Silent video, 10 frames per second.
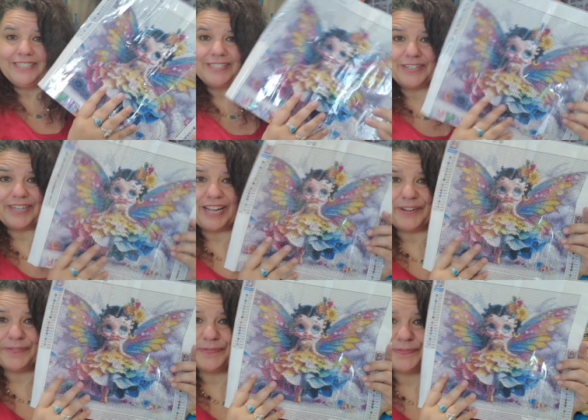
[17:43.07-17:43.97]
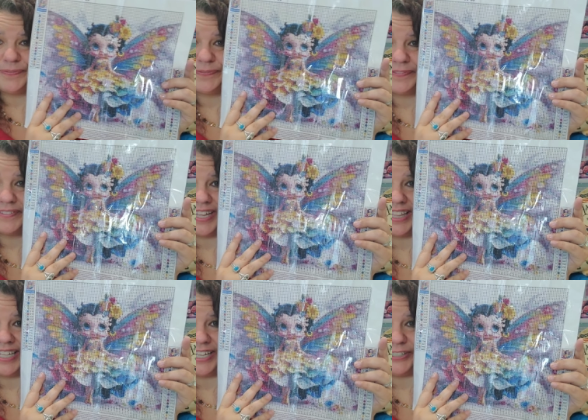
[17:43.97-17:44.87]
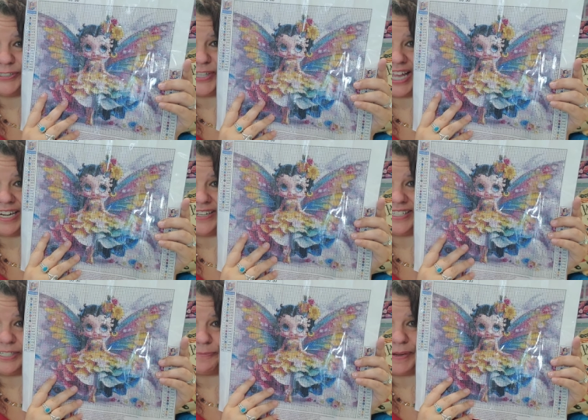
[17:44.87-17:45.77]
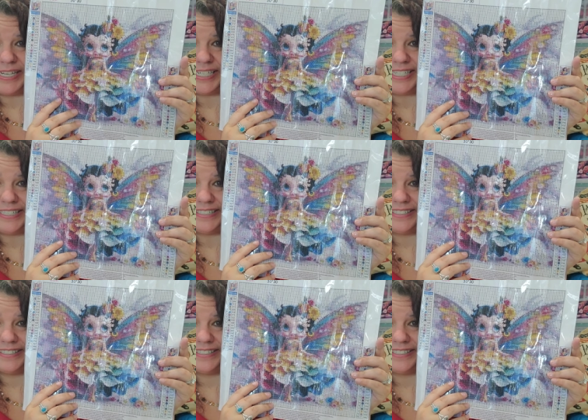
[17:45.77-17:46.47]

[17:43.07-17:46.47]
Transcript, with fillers: So yeah, I think I'll do that on this painting.